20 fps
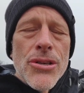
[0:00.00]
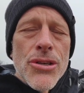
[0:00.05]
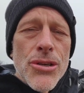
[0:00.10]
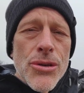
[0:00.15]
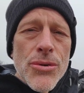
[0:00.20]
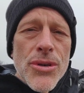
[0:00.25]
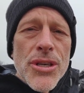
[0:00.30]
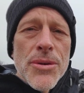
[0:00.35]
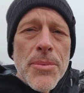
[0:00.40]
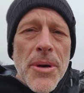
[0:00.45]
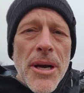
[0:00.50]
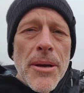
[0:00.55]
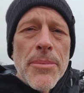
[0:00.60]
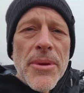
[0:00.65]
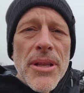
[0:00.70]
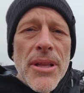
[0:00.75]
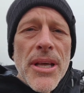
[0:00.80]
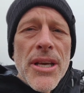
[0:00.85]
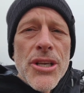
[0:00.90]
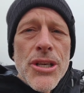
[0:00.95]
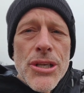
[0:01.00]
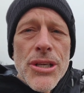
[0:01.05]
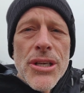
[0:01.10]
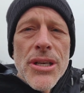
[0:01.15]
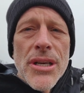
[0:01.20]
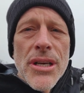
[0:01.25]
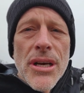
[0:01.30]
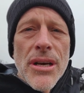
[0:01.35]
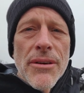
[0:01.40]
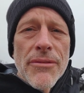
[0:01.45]
Jewish
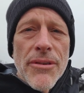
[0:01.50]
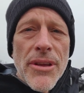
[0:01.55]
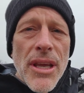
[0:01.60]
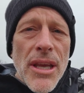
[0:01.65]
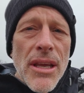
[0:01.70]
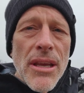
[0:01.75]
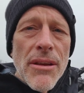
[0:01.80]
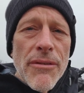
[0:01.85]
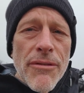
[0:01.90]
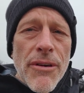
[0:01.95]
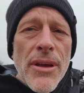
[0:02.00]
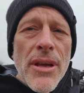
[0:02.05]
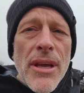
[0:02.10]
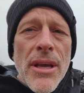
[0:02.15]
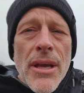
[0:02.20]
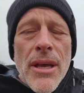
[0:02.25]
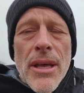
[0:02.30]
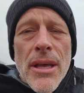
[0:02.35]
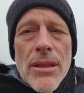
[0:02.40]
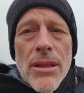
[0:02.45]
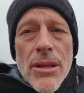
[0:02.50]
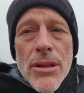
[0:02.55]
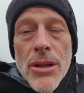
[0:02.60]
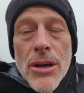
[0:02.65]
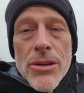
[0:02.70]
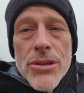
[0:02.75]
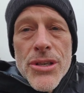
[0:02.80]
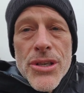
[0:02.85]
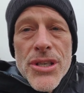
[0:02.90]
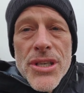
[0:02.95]
population of Kiev, the
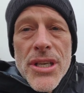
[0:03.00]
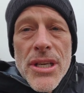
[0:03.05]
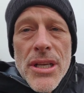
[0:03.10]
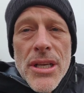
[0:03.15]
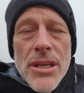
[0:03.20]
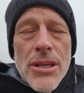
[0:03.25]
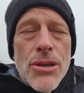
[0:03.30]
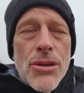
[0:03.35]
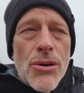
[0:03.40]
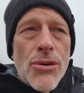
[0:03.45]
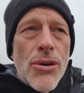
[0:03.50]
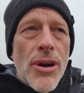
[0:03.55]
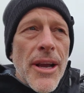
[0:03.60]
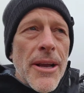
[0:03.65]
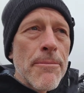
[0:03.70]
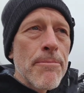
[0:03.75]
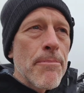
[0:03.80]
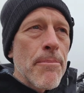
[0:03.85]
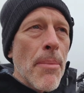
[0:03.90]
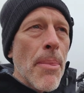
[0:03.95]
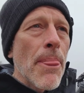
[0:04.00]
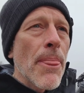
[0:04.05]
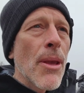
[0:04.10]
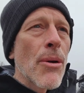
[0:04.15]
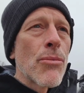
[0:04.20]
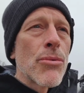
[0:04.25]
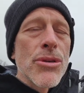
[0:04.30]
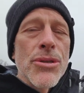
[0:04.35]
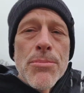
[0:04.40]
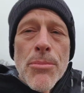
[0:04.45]
largest city in Ukraine,
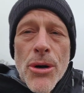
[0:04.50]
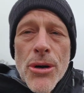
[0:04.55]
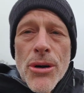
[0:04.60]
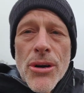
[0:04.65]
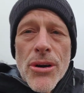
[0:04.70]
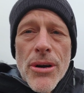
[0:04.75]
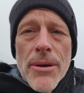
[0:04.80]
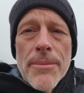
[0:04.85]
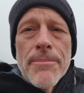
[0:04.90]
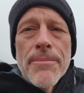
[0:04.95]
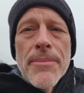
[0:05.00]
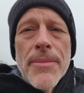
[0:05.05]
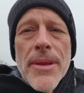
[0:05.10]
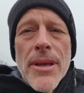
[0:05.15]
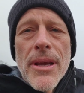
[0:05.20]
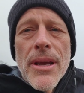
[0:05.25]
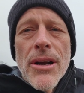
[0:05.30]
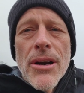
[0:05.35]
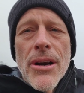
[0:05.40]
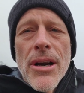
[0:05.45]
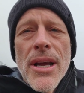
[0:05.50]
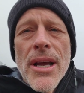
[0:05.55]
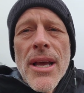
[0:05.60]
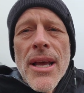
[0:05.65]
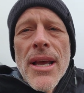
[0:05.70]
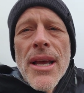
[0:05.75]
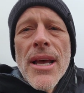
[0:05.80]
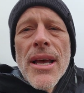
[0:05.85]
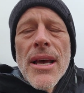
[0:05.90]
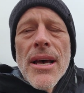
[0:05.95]
was murdered here.
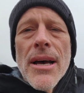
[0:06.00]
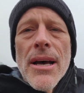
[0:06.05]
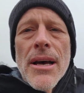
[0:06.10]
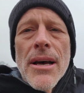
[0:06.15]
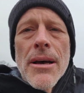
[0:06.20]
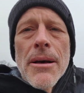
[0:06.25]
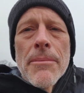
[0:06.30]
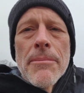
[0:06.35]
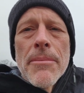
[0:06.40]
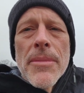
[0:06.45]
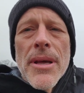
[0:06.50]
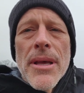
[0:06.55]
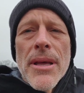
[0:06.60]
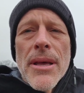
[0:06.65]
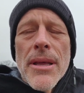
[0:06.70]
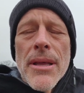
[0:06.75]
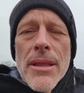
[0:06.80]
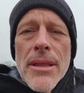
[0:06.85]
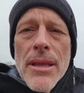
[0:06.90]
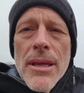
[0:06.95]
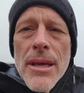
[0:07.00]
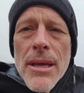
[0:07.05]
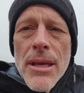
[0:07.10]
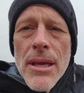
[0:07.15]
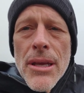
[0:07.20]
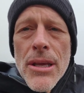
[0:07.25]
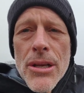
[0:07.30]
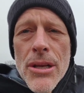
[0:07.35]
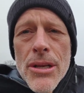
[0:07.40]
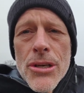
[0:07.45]
Um,
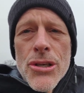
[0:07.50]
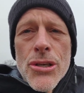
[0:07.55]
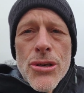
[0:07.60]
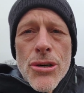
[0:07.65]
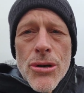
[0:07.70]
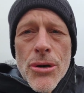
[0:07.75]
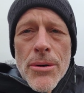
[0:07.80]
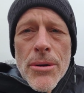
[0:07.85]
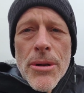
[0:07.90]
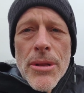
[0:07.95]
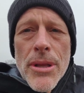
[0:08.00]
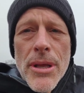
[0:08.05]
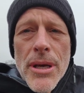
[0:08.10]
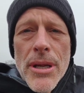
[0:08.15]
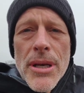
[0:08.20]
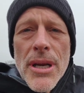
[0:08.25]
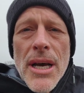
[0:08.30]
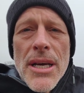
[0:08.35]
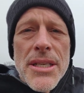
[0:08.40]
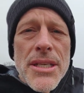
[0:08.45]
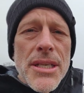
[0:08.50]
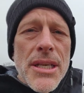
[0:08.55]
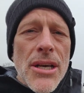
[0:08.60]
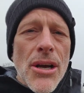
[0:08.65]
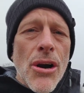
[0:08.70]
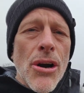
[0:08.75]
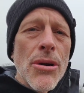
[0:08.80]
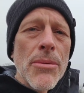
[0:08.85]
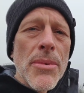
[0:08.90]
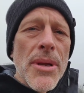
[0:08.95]
the, the,
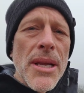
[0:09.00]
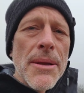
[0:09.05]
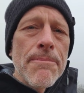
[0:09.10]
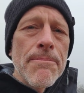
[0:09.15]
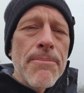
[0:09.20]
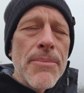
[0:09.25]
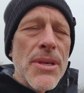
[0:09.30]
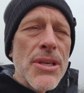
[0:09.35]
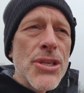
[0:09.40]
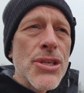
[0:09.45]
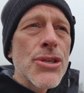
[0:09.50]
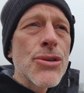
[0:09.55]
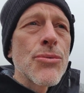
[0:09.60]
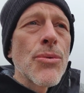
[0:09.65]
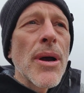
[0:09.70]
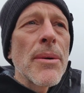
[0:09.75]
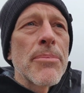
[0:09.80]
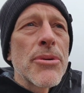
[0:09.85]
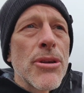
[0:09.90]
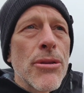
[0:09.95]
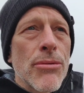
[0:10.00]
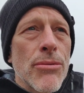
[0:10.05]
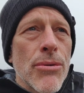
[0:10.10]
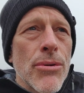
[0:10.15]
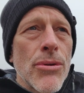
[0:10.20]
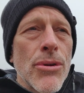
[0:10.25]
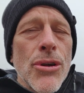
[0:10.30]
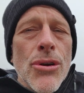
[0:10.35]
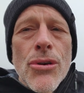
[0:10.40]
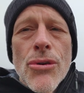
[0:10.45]
Nazi army swept
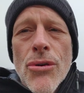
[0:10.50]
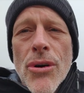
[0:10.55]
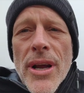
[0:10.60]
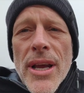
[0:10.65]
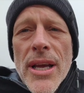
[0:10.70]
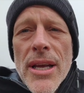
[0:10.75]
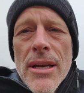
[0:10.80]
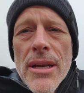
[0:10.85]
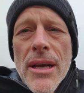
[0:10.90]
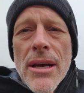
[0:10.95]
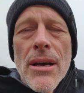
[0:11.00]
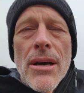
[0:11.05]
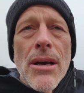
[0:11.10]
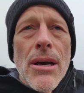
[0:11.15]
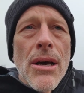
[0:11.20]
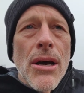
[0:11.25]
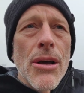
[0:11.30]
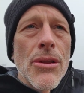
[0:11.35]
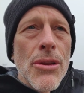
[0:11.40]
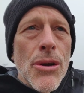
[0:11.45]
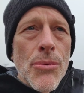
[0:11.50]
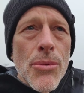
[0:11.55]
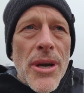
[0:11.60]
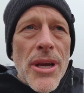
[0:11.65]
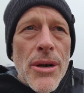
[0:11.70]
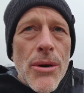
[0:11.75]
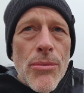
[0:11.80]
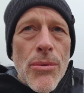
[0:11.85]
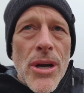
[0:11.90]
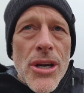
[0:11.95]
through Ukraine uh, on their
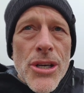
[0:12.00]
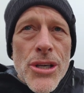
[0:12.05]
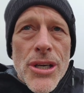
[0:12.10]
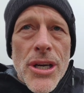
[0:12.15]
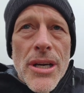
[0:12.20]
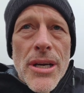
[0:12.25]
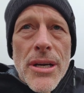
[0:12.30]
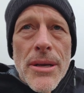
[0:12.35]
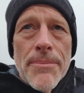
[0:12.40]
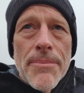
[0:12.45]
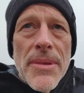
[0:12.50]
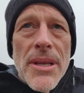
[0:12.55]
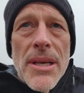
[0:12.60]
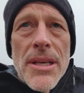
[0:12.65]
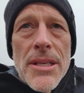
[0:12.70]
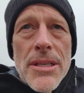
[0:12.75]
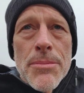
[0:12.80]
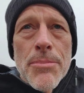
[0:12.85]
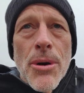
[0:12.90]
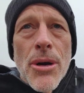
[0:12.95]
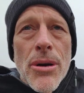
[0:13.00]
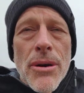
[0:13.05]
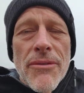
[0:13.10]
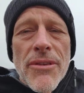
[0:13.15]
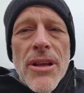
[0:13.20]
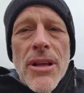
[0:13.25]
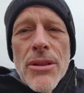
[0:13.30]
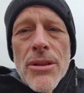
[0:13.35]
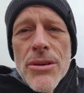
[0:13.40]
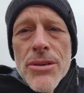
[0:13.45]
way to Russia as part
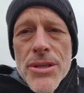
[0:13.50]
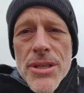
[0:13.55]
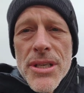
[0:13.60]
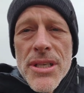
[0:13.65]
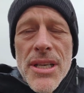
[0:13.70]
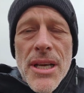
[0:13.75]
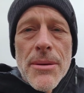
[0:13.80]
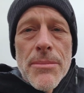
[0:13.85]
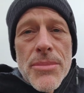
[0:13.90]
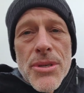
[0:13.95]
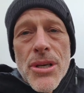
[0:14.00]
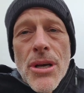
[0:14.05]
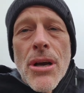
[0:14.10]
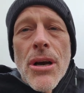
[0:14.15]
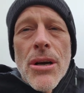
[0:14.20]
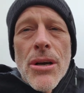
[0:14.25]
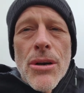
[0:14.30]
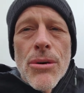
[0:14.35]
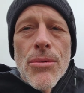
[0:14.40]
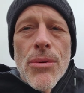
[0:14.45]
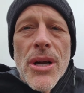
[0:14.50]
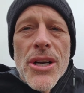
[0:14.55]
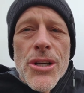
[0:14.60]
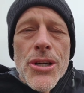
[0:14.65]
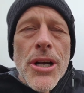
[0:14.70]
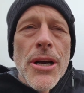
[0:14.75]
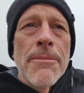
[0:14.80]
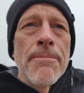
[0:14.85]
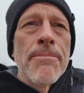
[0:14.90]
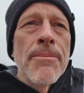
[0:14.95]
of Hitler's attempt to conquer
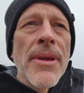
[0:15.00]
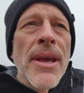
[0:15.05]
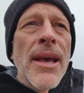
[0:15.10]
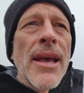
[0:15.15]
Russia.